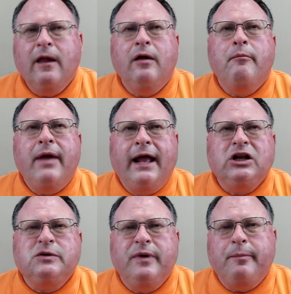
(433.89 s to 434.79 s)

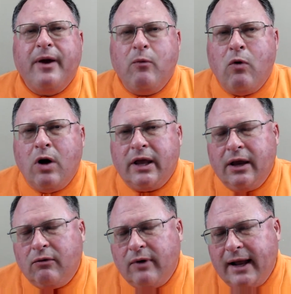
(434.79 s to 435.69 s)
management by walking
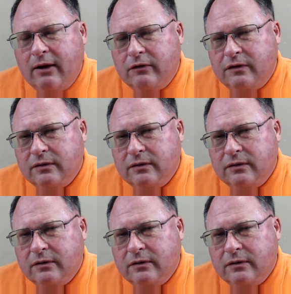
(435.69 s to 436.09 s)
around.